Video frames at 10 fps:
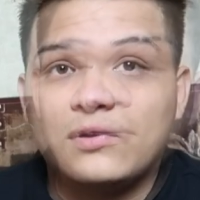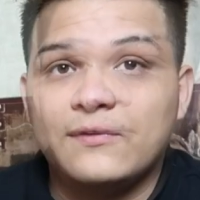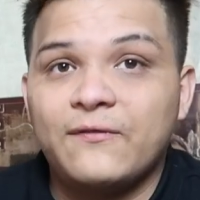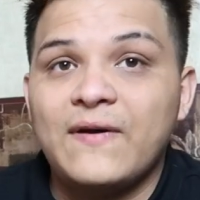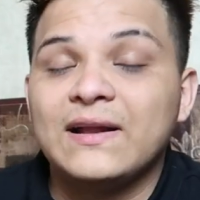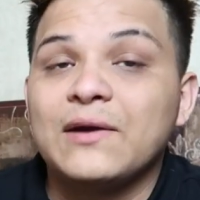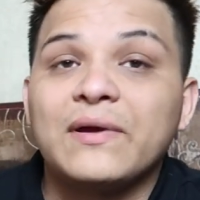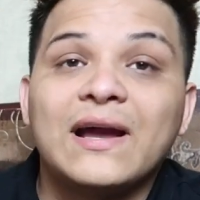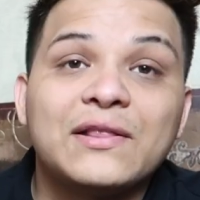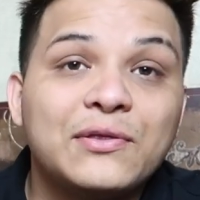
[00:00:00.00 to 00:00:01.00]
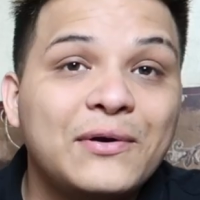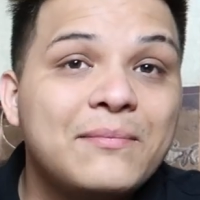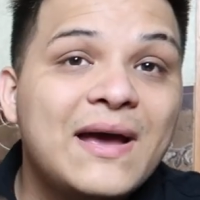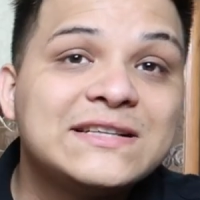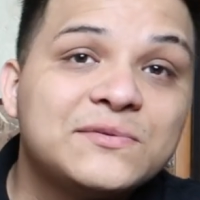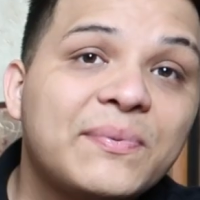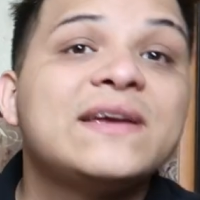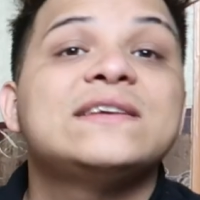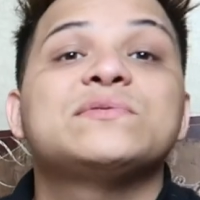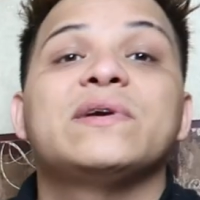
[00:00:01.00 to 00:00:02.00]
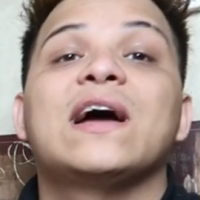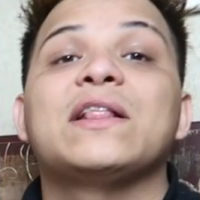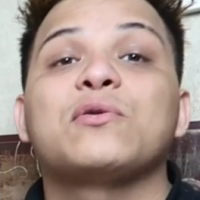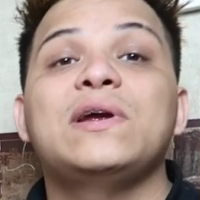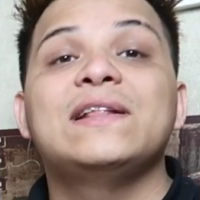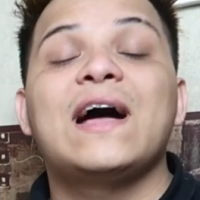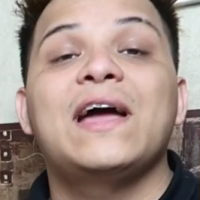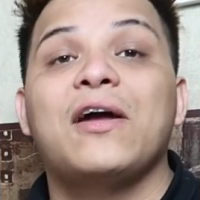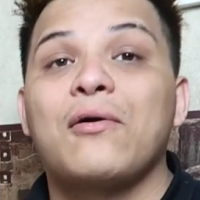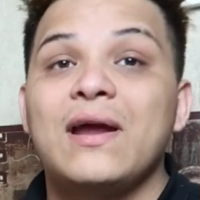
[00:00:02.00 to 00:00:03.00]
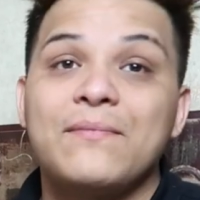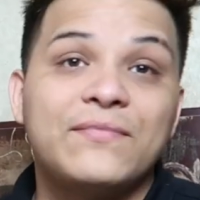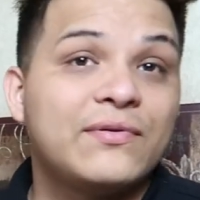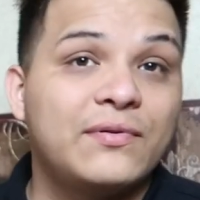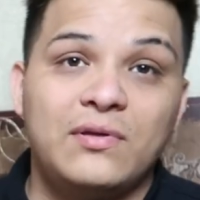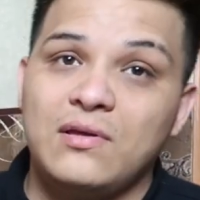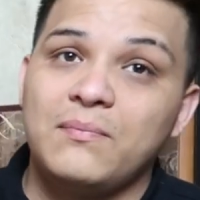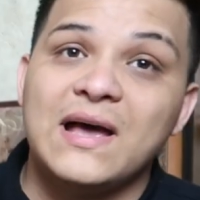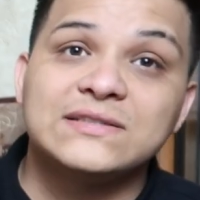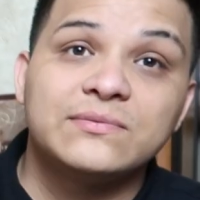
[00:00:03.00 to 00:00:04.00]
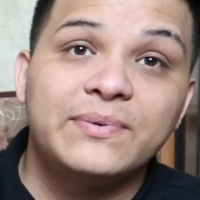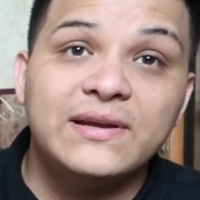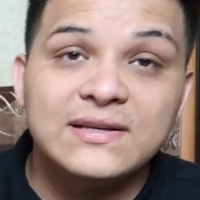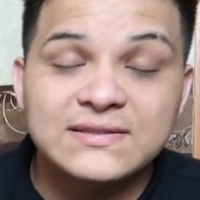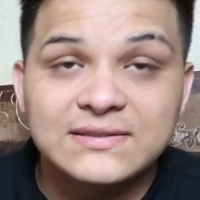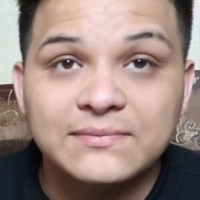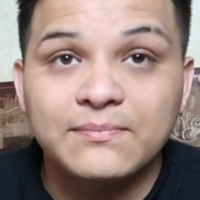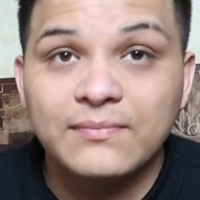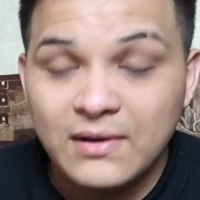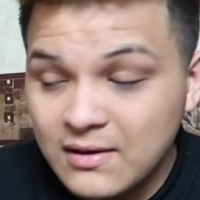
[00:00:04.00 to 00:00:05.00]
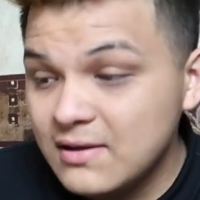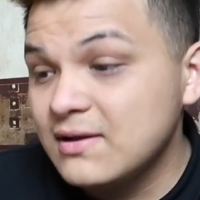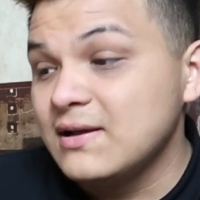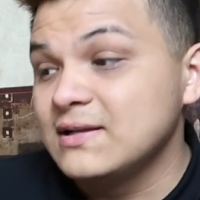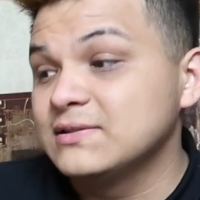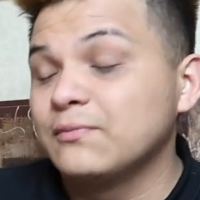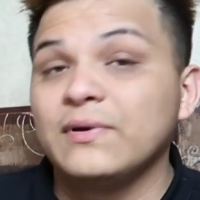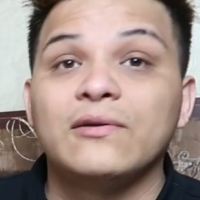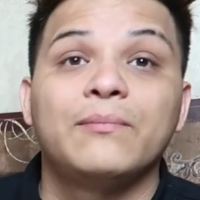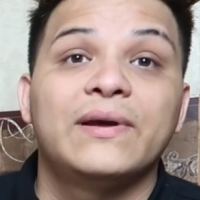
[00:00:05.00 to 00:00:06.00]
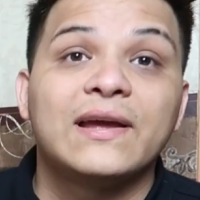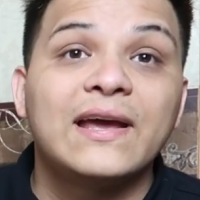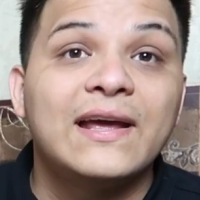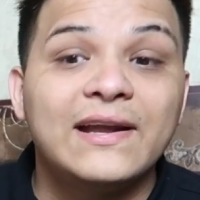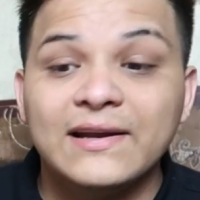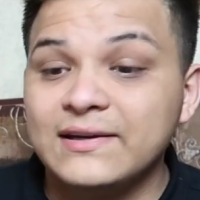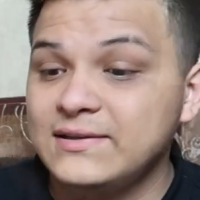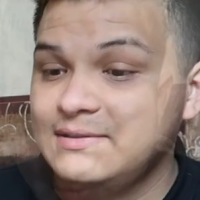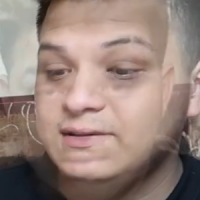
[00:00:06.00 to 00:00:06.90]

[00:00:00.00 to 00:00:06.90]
The fact that we got 3 Masterpiece, we got 3 Diagrams. Masterpiece is it's a real big headache.